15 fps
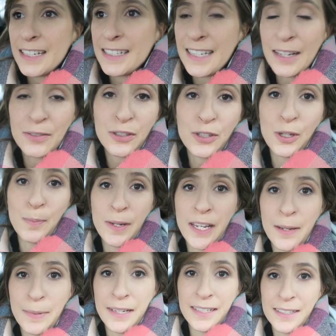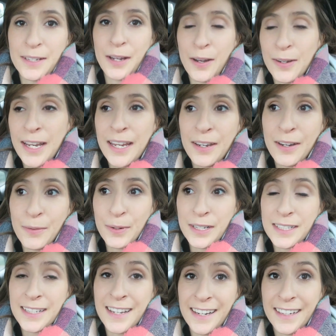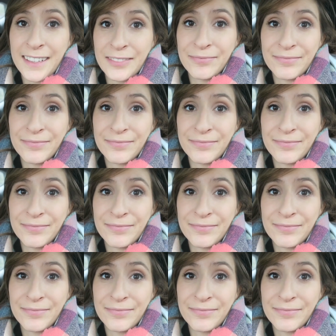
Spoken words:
sounds super yummy, so I'll let you know what it's like.